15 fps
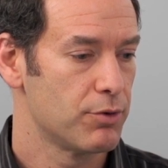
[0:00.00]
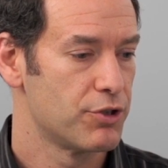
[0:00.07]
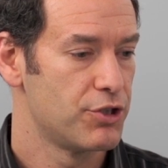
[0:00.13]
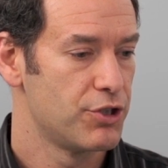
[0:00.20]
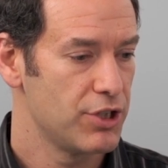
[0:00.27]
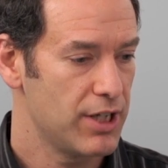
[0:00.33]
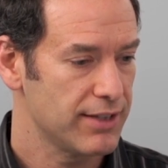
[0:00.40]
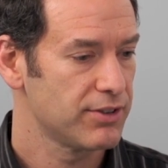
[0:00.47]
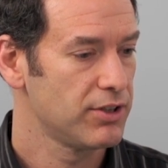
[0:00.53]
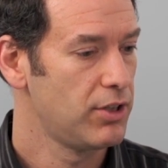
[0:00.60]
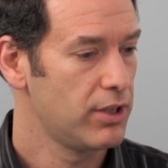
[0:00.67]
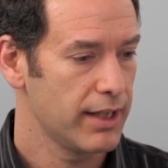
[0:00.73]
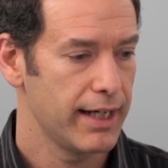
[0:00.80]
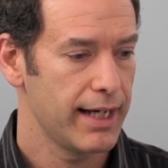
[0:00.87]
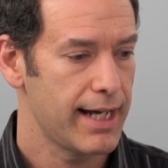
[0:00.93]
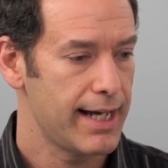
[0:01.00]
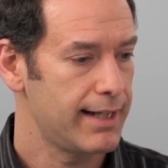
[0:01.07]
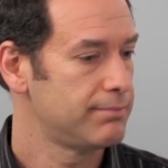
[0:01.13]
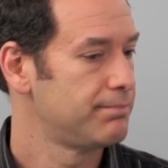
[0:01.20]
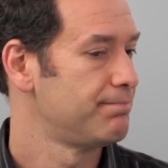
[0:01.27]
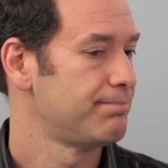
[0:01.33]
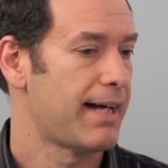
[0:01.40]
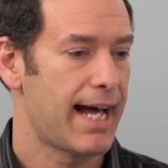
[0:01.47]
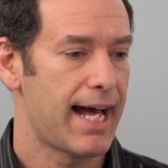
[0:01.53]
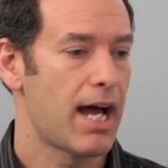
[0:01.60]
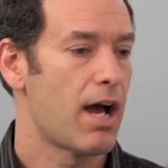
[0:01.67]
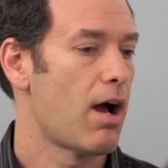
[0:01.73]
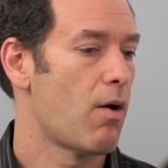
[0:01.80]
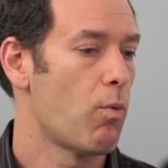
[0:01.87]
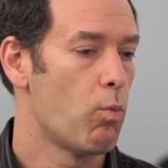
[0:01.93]
we're just looking at
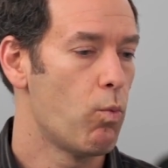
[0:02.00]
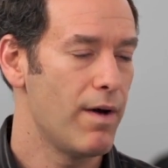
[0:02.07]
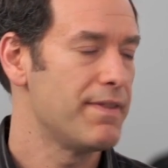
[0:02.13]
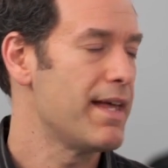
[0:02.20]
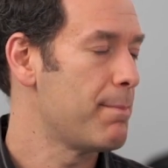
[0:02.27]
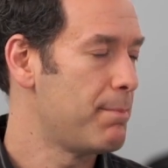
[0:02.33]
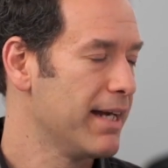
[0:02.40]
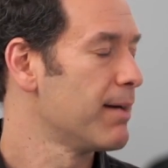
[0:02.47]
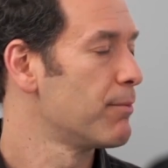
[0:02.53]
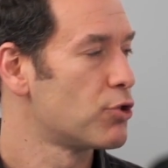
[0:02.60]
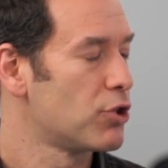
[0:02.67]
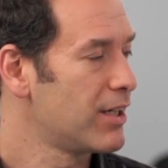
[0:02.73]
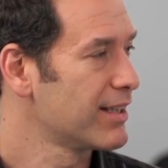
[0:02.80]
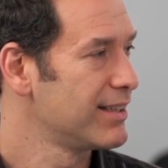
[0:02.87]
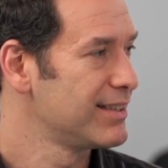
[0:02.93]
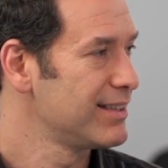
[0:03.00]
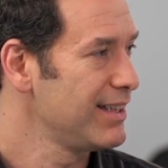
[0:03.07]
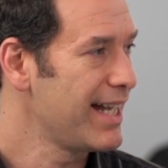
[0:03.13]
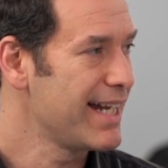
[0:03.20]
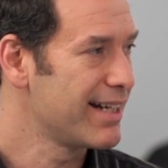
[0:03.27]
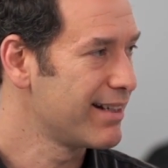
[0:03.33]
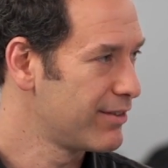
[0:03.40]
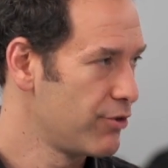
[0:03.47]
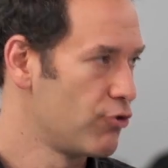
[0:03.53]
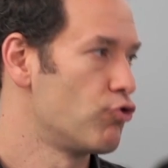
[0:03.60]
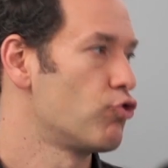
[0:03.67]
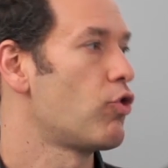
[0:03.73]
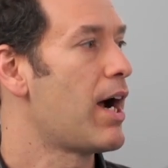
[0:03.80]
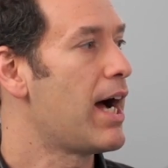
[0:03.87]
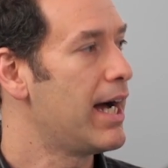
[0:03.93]
what that pickup truck is like to
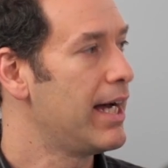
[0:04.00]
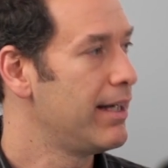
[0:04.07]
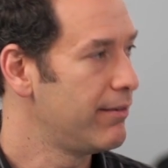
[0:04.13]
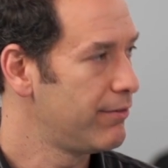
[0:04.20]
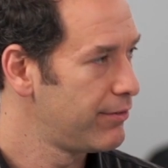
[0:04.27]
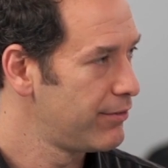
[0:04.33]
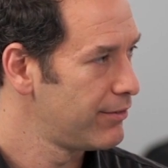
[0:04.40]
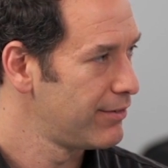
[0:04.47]
drive,